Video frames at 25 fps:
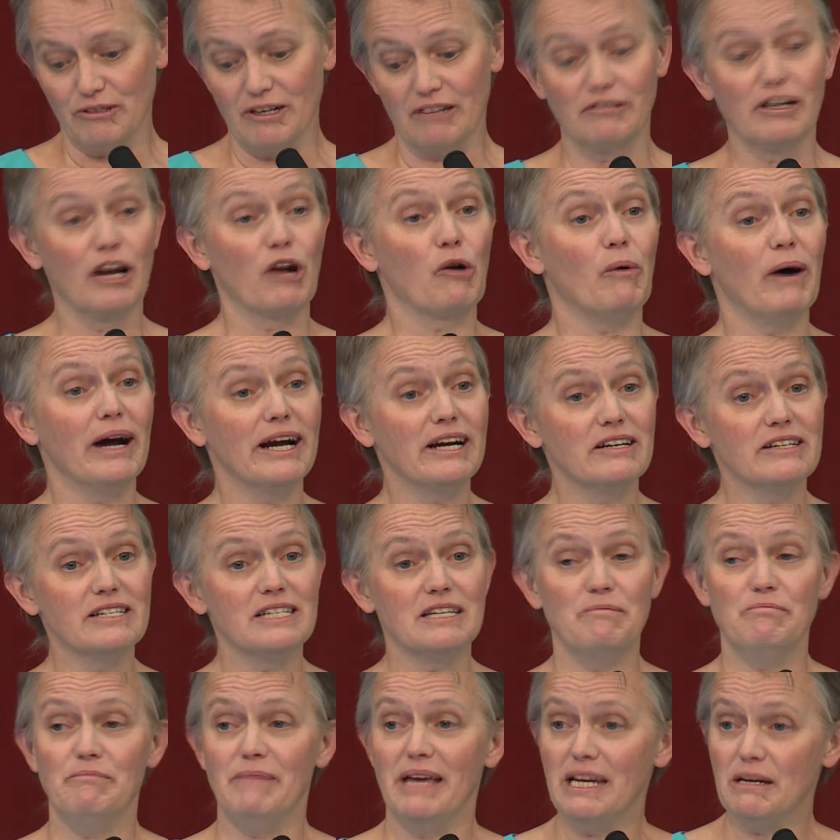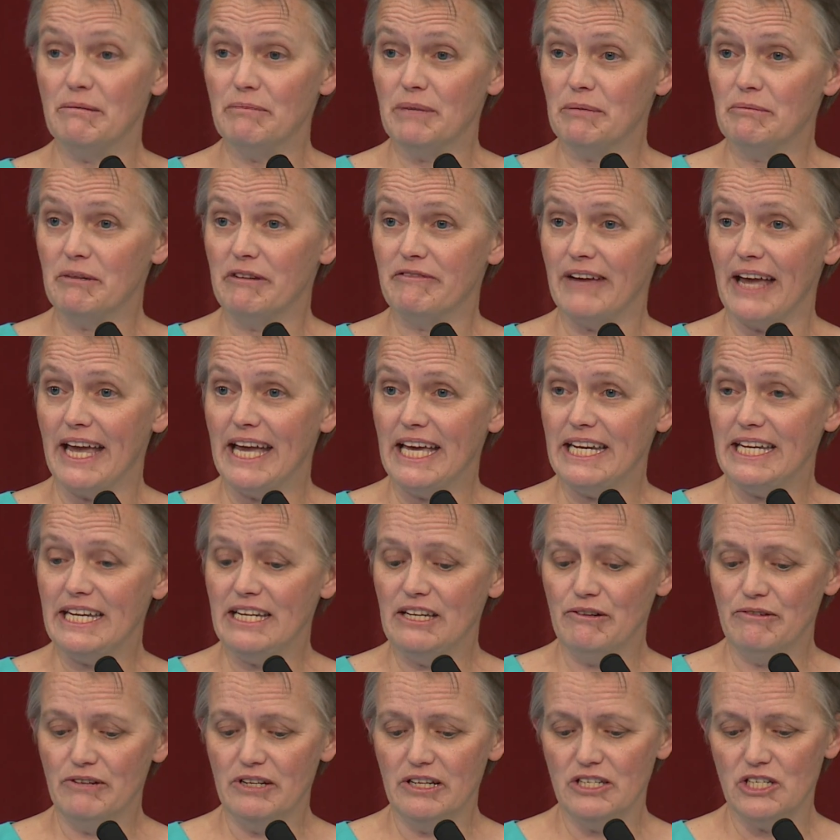It requires a minimum of eighty
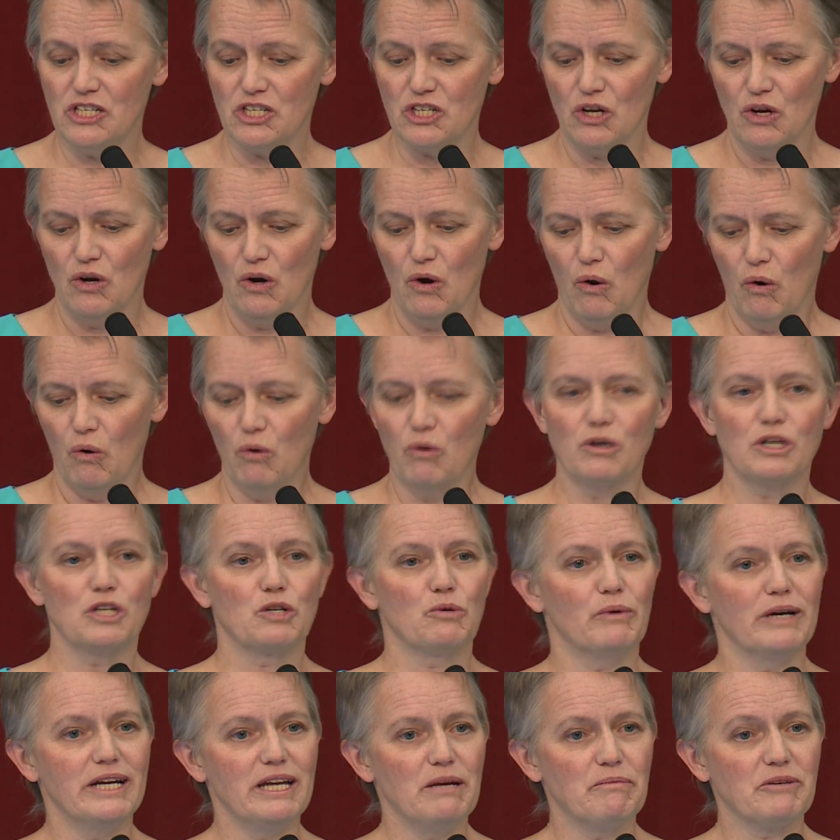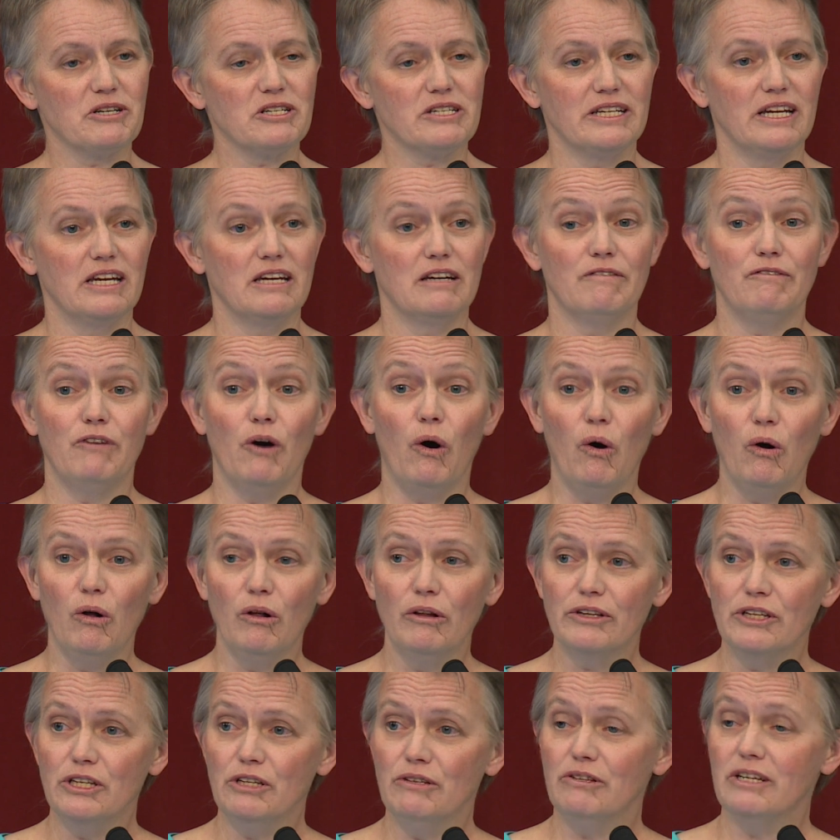units or twenty percent of
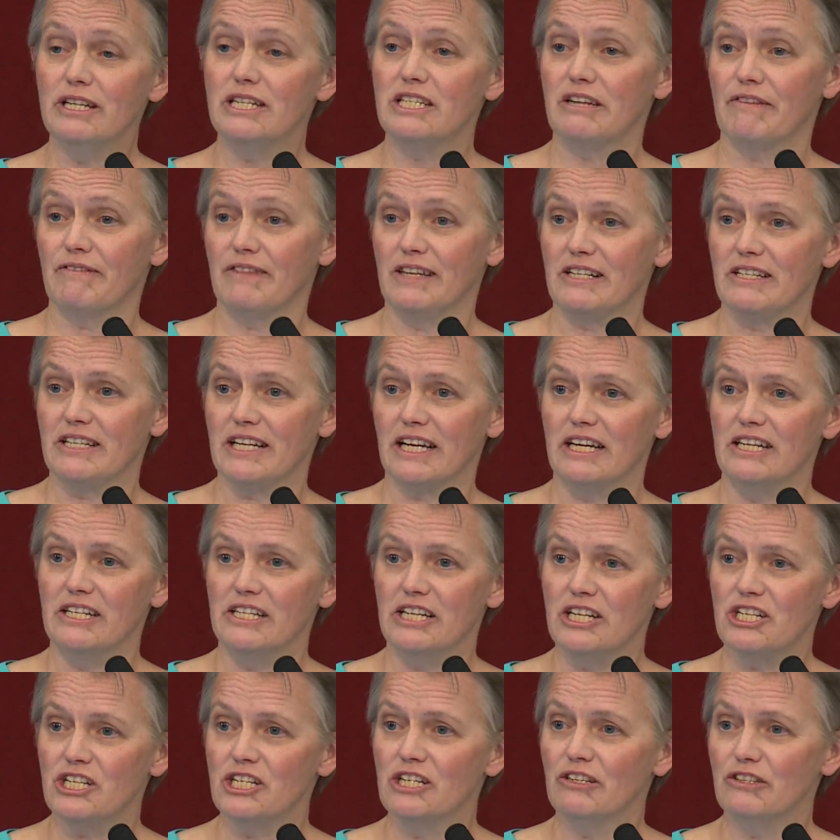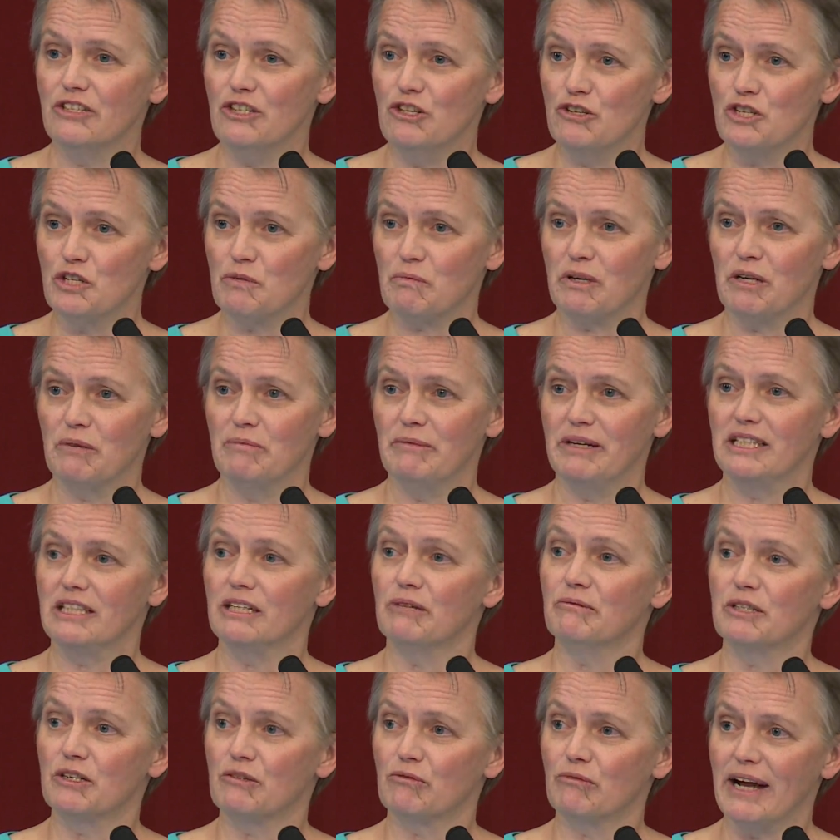all units if there's a conditional use permit that
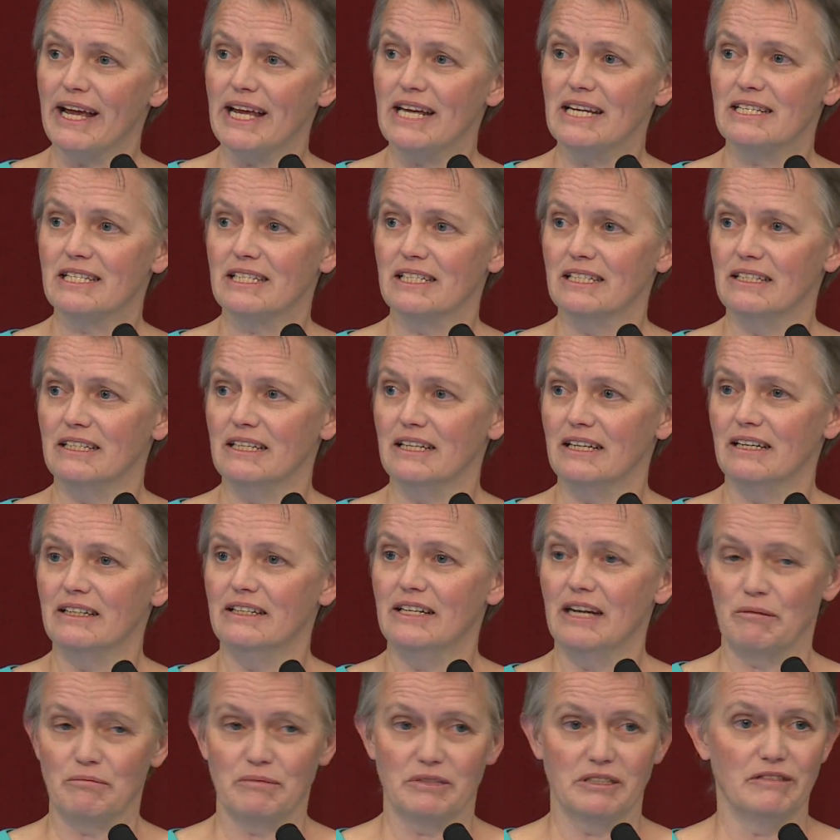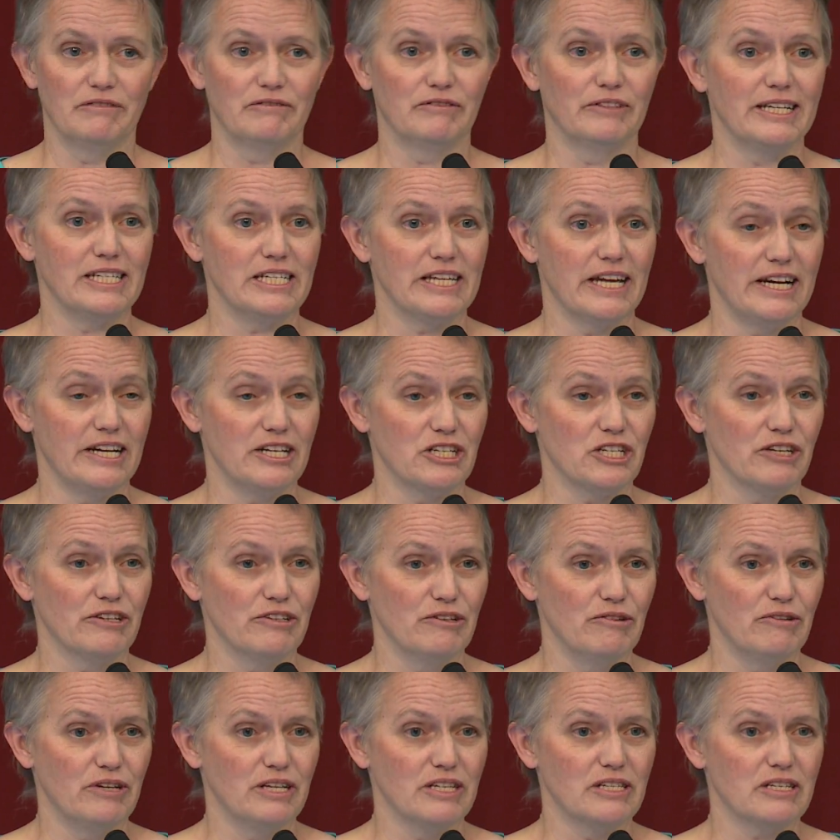would raise the number of residential
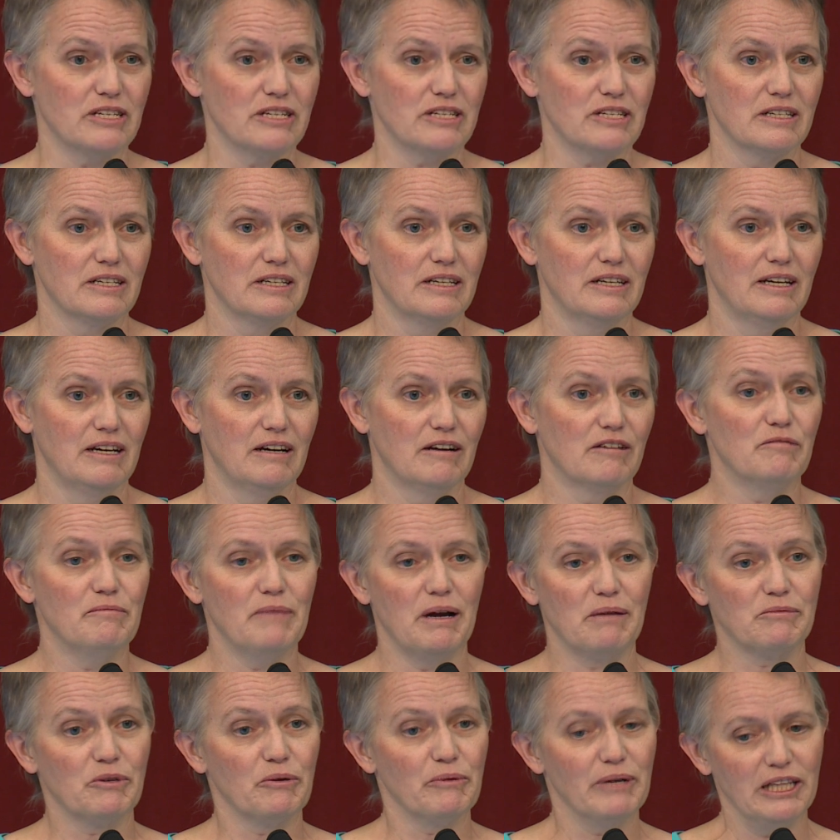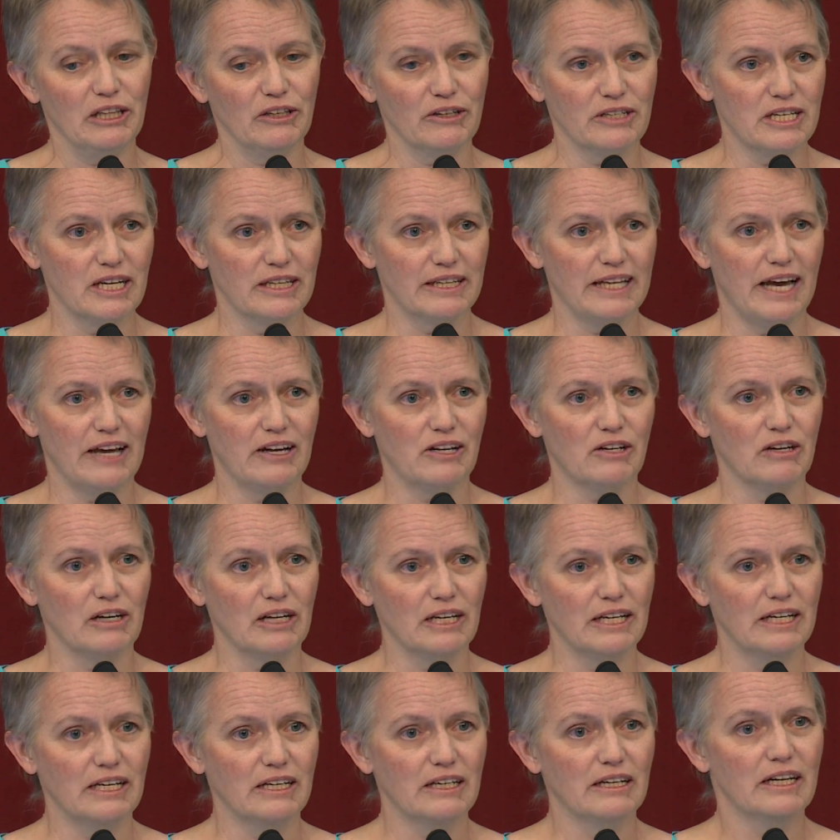units. Remember, we looked at that
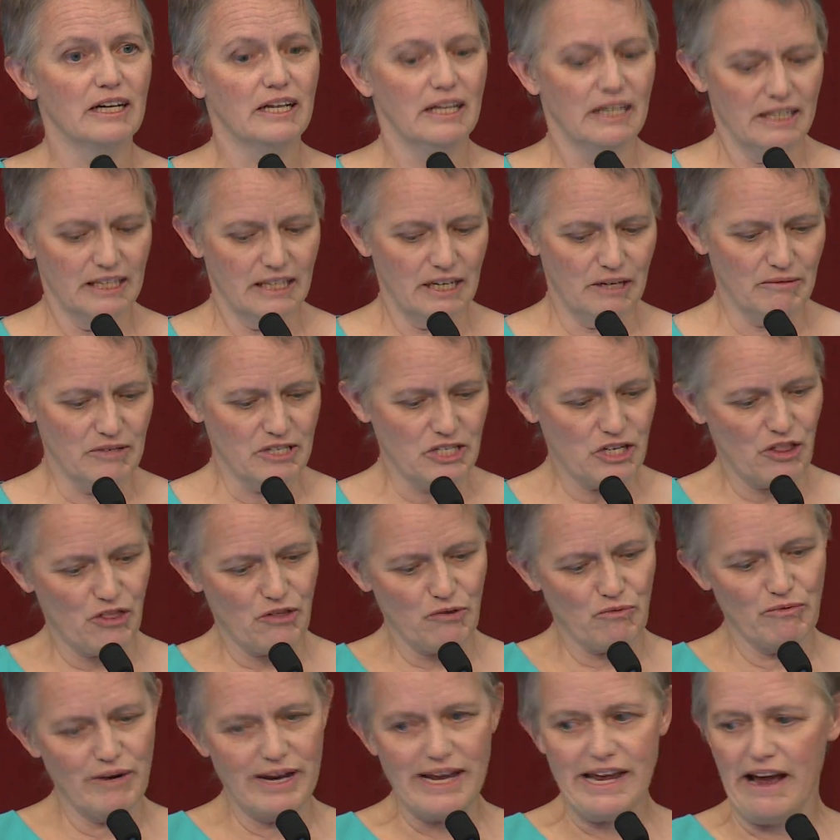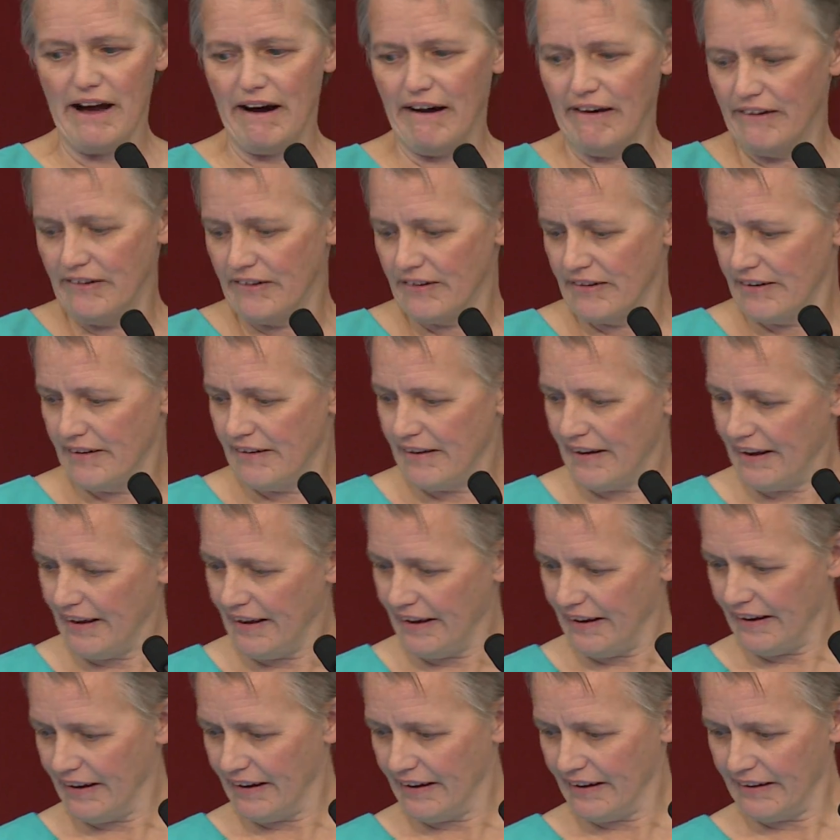earlier, that it was three hundred
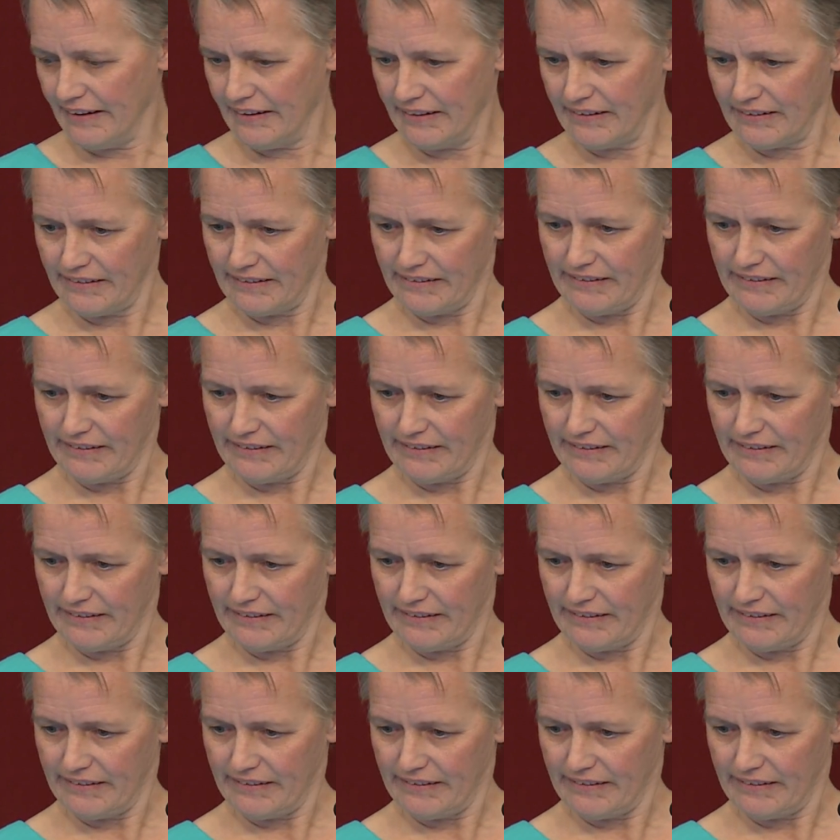and...